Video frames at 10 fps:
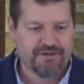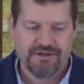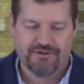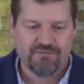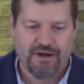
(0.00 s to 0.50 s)

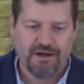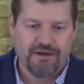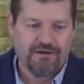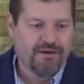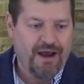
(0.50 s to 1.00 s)
I was
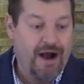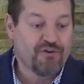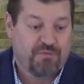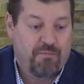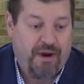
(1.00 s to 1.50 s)
ready. I
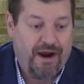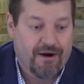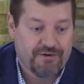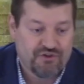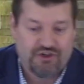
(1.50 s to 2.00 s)
was
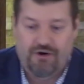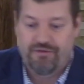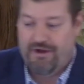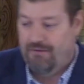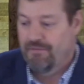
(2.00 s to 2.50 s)
prepared to show
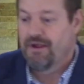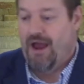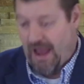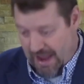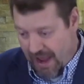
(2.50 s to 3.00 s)
them,
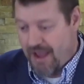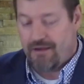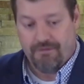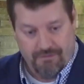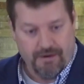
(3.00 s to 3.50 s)

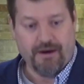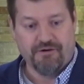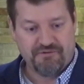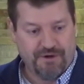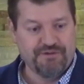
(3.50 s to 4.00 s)
hey,
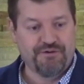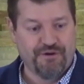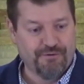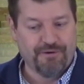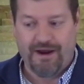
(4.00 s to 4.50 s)
here's what's
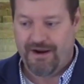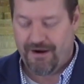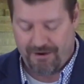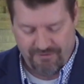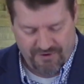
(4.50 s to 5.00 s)
new right
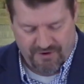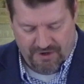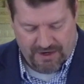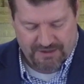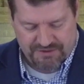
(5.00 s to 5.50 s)
here.
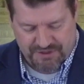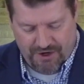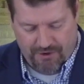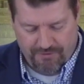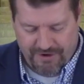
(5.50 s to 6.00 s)
And
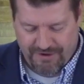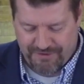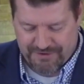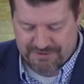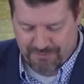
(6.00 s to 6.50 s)
so
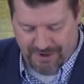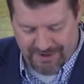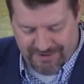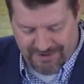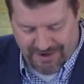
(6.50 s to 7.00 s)
this
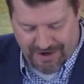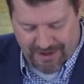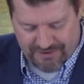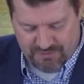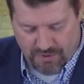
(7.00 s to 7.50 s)
one,
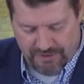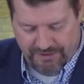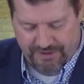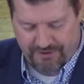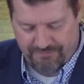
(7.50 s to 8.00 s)
uh, this one
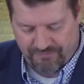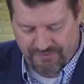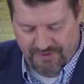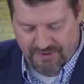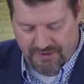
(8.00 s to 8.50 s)
leader
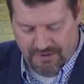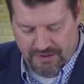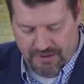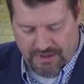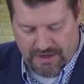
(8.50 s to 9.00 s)

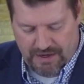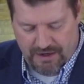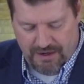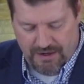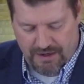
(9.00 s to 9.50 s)

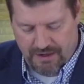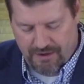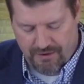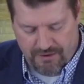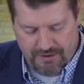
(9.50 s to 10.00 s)
uh,
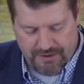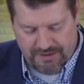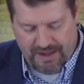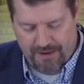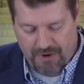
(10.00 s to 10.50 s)

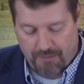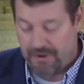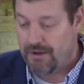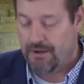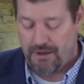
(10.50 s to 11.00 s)
came up,
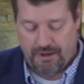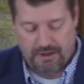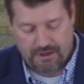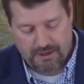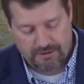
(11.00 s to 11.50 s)
and he,
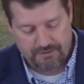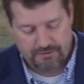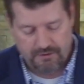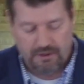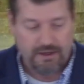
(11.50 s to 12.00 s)

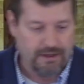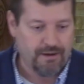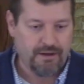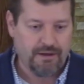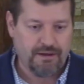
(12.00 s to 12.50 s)
and
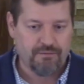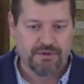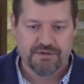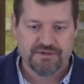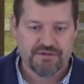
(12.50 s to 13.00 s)
he, he
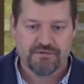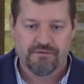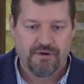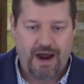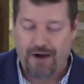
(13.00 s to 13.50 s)
was,
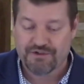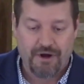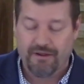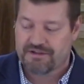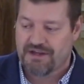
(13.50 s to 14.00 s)
I was
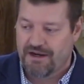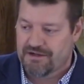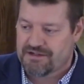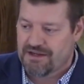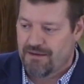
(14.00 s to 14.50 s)
all
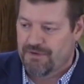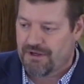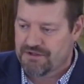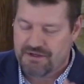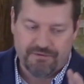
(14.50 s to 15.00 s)
excited to see him
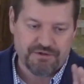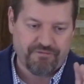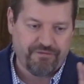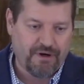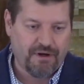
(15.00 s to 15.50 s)
because he was a
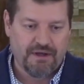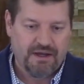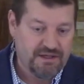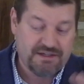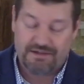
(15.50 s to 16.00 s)
very,
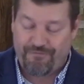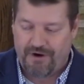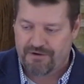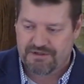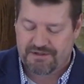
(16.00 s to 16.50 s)
he's a
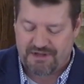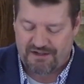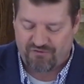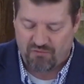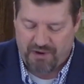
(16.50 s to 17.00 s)
very
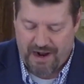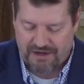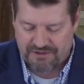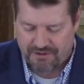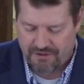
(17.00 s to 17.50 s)
successful
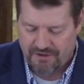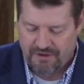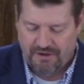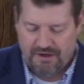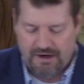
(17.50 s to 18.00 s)
pastor
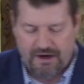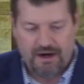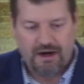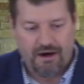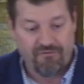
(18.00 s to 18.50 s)
uh,
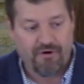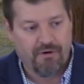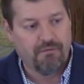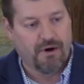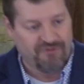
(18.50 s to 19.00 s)
of, a,
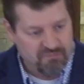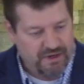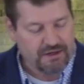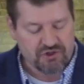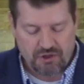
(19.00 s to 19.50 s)
of a
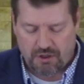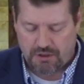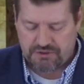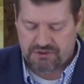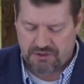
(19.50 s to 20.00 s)
big
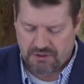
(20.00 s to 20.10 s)
church.